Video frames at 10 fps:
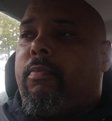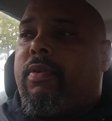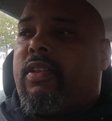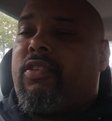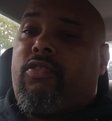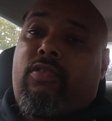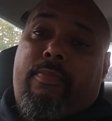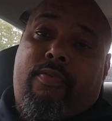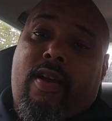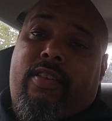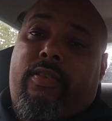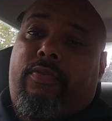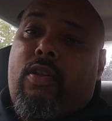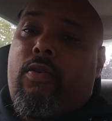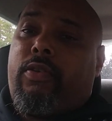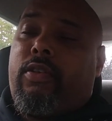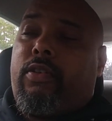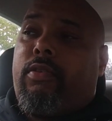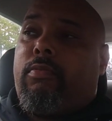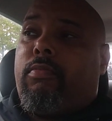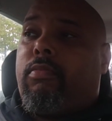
But this is the price of stoicism.